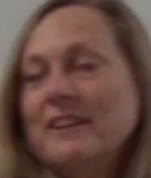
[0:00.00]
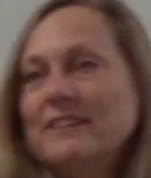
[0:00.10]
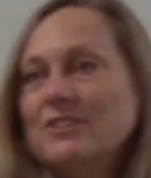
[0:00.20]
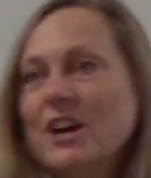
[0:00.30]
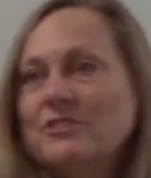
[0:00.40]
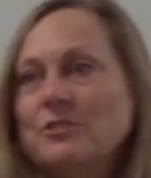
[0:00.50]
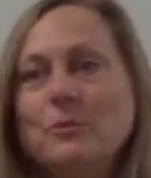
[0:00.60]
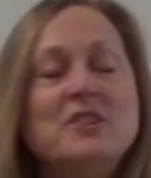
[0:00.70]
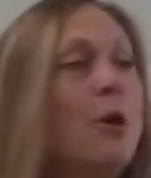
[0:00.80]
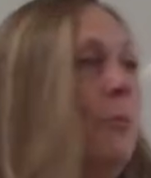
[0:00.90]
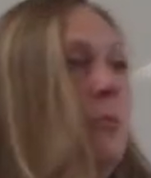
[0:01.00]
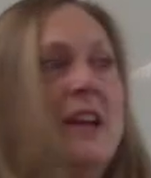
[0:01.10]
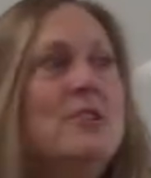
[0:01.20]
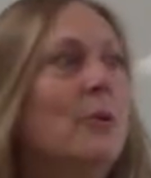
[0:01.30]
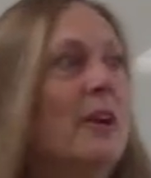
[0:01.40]
to talk to.
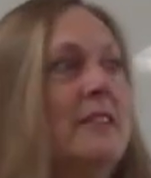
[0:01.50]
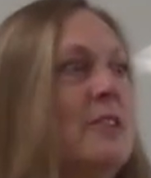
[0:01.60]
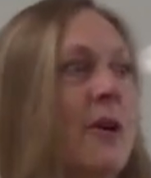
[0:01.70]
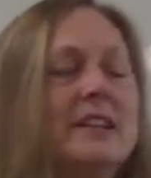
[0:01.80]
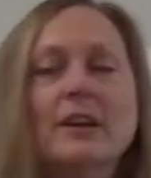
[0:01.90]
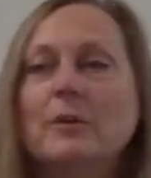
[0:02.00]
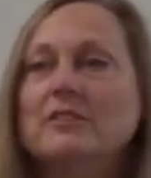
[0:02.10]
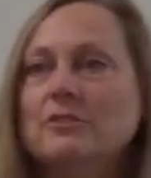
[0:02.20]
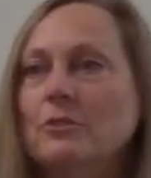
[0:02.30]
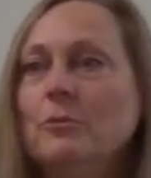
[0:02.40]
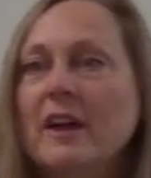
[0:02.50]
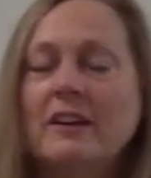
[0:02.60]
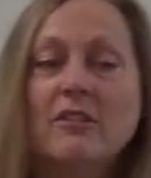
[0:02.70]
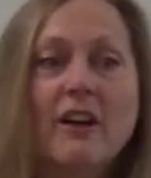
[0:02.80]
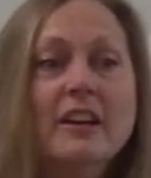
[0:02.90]
We knew no idea what to do. We had
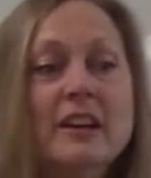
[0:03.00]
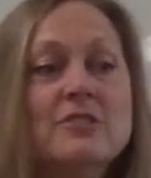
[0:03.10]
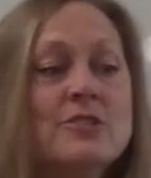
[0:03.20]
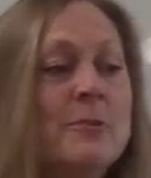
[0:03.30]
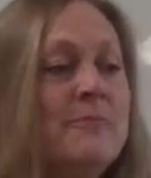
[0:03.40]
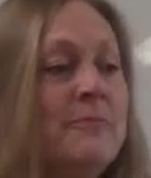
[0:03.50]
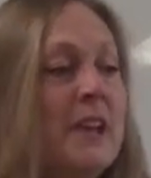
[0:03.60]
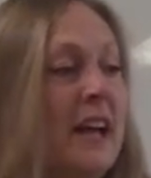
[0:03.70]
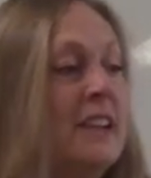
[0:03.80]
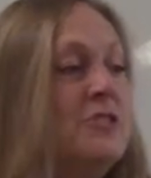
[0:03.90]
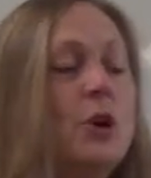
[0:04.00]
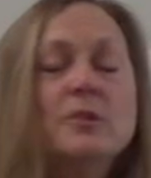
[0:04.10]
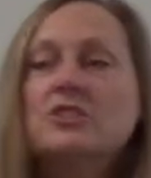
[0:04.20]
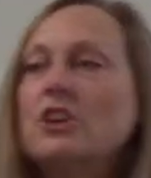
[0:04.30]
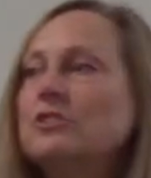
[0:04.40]
our luggage. And so
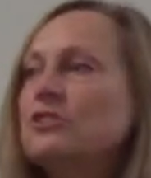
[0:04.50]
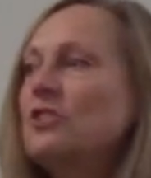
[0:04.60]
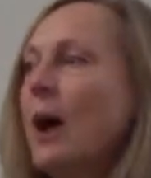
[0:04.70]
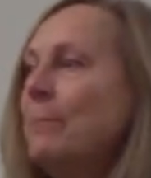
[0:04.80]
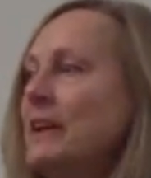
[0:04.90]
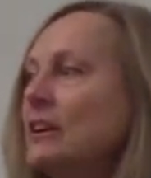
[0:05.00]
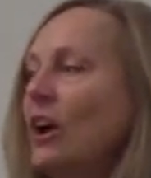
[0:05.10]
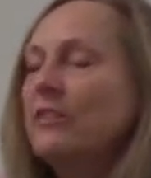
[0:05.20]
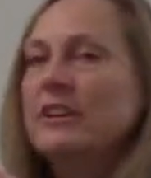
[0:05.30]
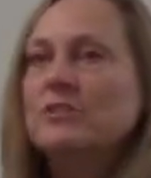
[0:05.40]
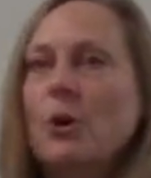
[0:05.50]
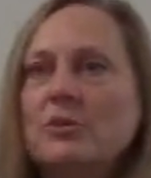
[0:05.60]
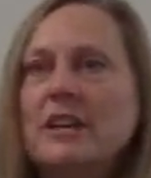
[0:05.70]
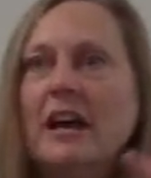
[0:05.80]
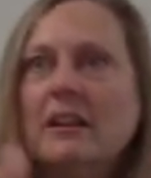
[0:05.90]
it starts stopping at all these
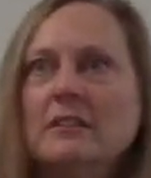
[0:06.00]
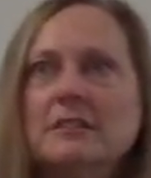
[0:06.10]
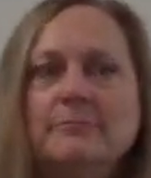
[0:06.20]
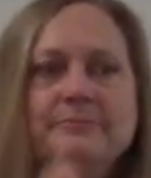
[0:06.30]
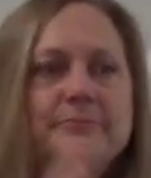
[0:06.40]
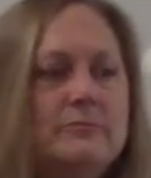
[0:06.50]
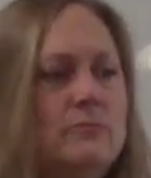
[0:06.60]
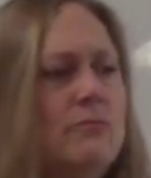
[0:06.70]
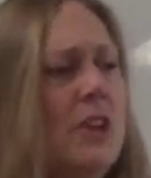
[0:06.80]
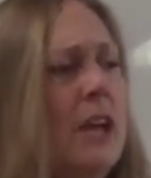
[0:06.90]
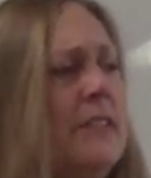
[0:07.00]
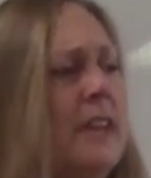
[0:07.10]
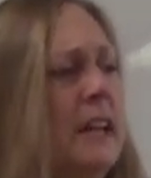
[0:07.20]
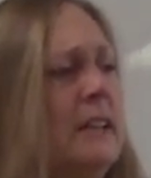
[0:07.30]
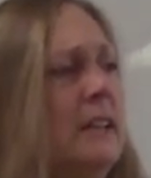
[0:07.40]
hotels.
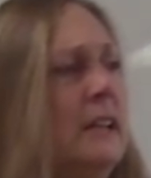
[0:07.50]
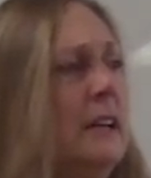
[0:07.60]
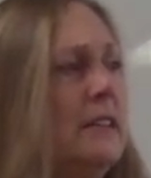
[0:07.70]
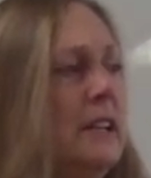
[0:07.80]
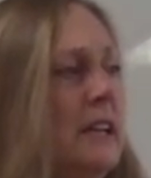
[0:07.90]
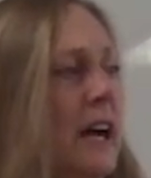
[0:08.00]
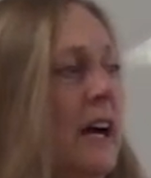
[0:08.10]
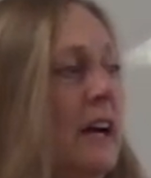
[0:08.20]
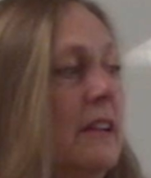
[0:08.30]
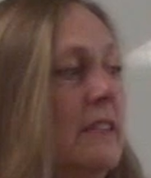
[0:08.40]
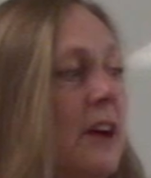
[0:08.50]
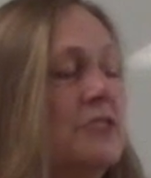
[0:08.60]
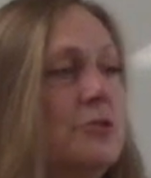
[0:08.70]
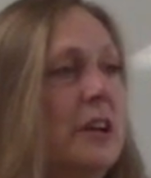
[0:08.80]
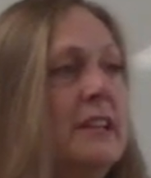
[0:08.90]
And then the
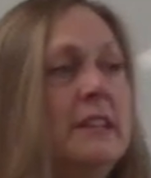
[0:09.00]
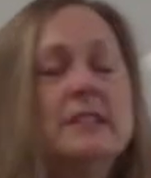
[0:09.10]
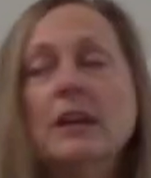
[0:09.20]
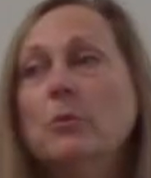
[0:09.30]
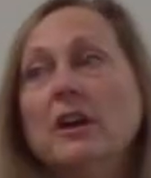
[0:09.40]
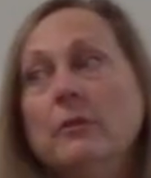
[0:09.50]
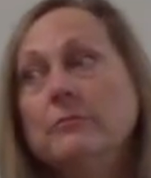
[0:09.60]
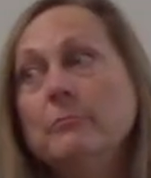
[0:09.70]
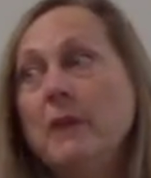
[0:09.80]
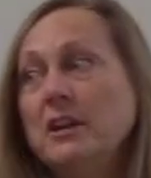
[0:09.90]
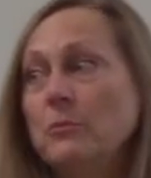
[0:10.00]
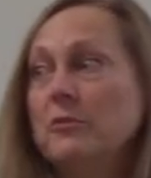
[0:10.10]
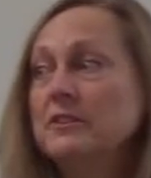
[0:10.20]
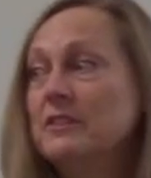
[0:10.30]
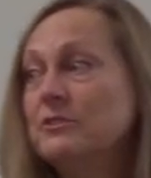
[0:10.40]
Australians say, well,
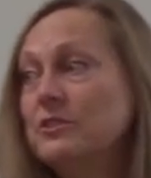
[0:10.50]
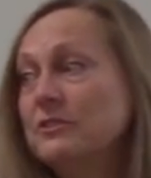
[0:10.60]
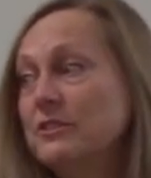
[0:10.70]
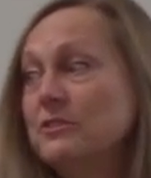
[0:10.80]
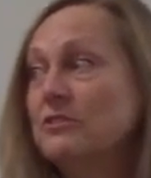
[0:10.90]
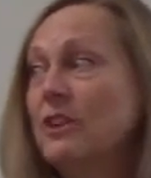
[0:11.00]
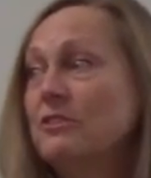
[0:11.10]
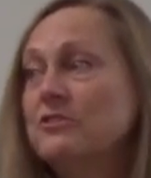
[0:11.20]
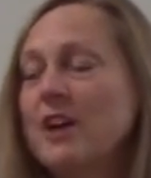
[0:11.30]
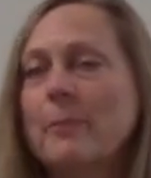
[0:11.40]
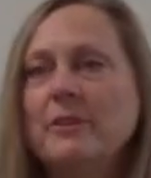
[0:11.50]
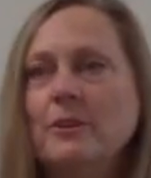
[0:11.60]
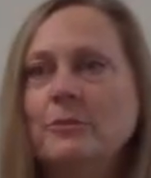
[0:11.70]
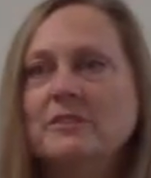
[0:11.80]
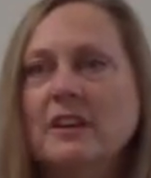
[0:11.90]
this is our stop,
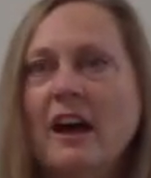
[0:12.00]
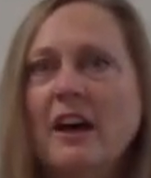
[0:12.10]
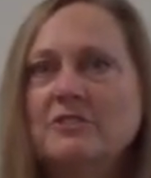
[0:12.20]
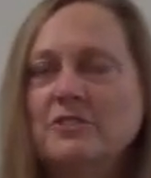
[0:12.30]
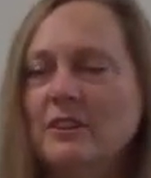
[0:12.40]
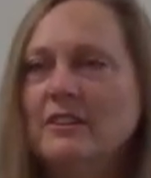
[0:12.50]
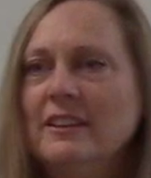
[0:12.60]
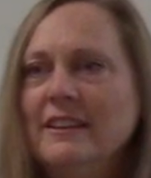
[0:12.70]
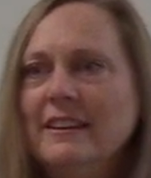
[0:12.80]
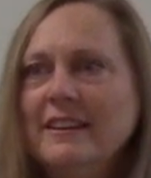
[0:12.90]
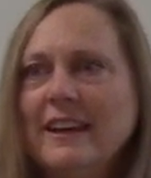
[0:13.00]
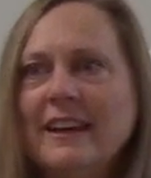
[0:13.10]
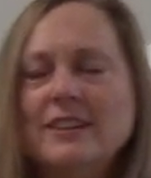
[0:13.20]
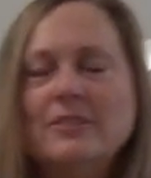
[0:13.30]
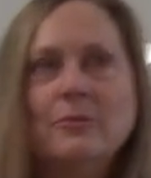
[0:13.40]
and it was a hostel.
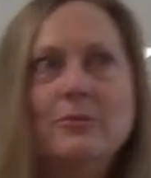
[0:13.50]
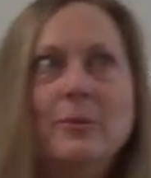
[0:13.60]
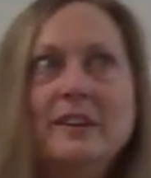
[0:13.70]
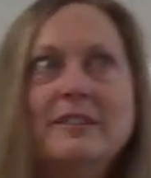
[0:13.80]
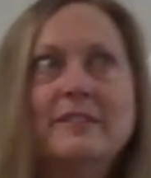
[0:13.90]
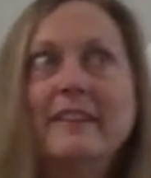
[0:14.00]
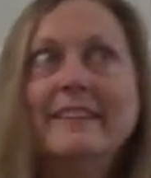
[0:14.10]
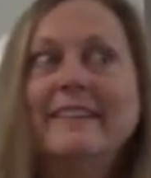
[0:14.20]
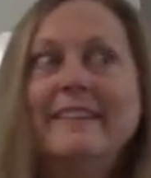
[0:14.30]
And we're like,